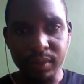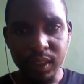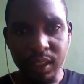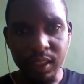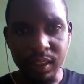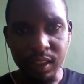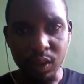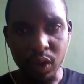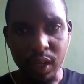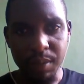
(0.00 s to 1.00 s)
this
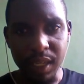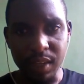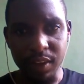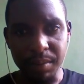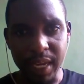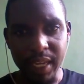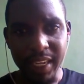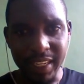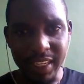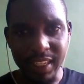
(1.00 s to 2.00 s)
integral can be given by
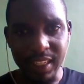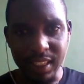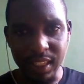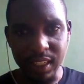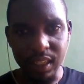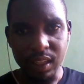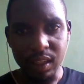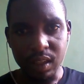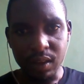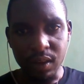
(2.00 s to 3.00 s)
the dt
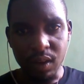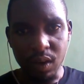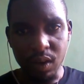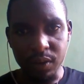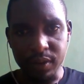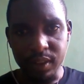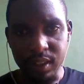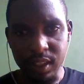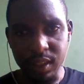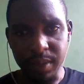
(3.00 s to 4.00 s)
of
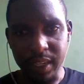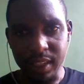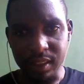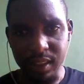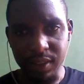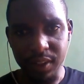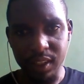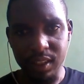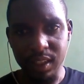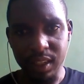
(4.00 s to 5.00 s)
t minus t
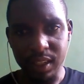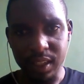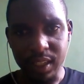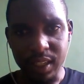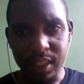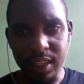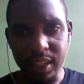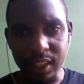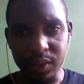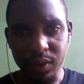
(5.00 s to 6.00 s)
infinity
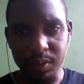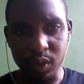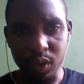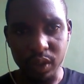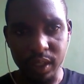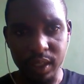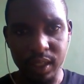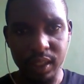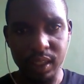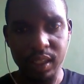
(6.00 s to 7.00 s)
dx from 0 to L.
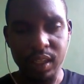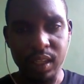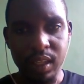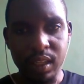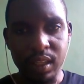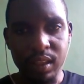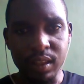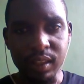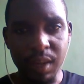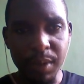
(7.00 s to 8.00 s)
This
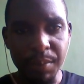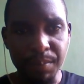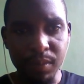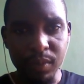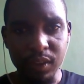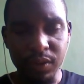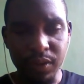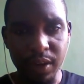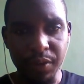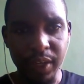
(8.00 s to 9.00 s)
can be
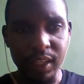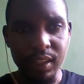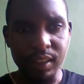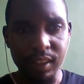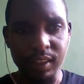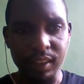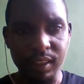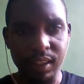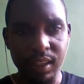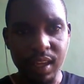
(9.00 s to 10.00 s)
verified since
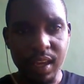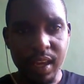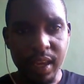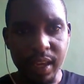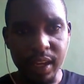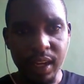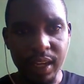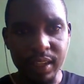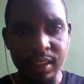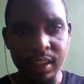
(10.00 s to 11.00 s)
L
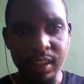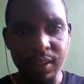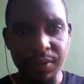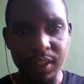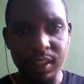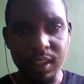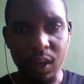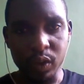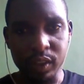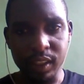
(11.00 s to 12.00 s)
and t infinity are
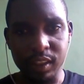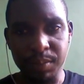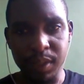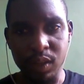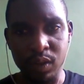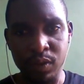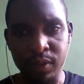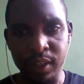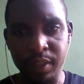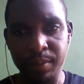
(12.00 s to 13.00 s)
constants independent of
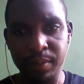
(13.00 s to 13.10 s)
time.